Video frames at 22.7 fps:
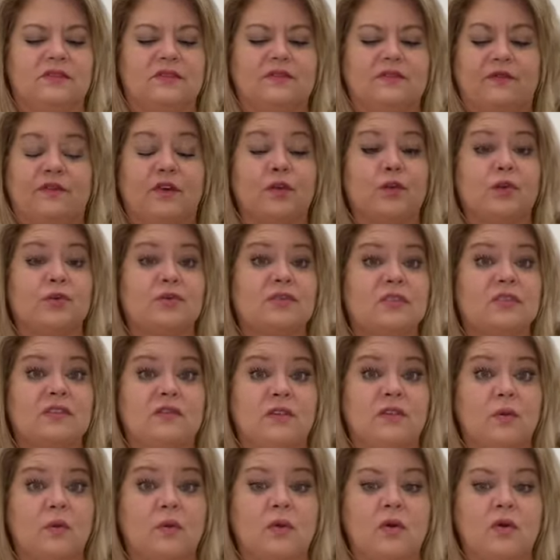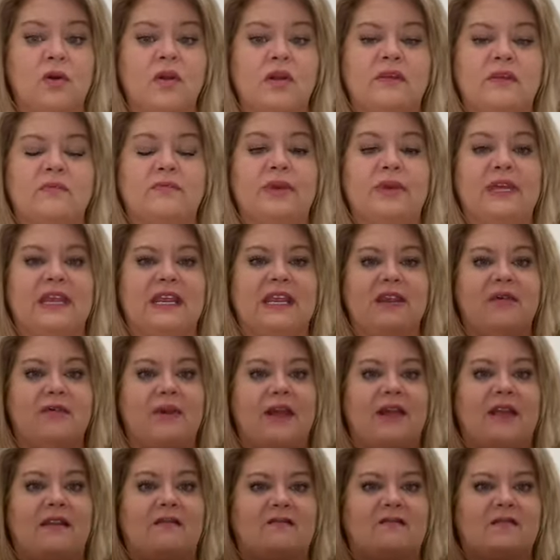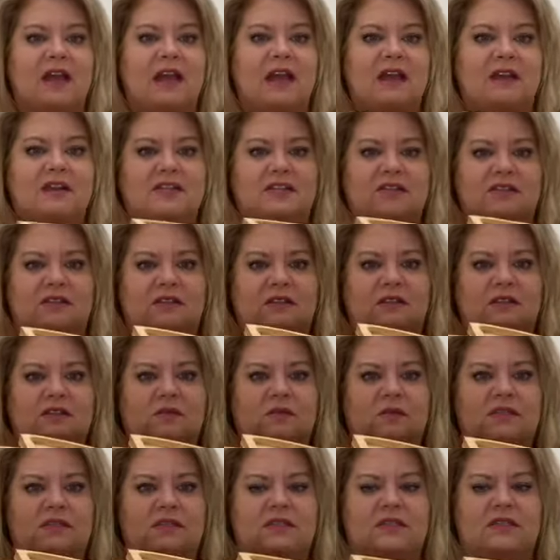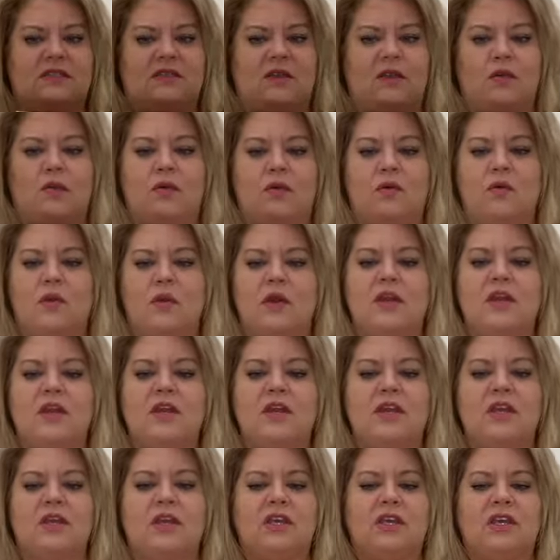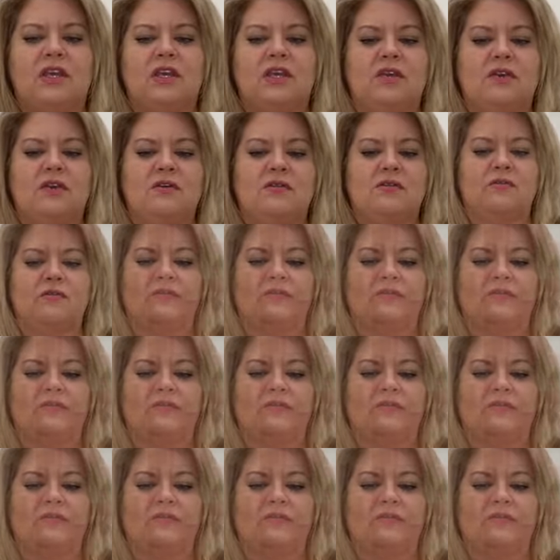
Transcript: fruits if you want. But anyway, I just thought this was so cute.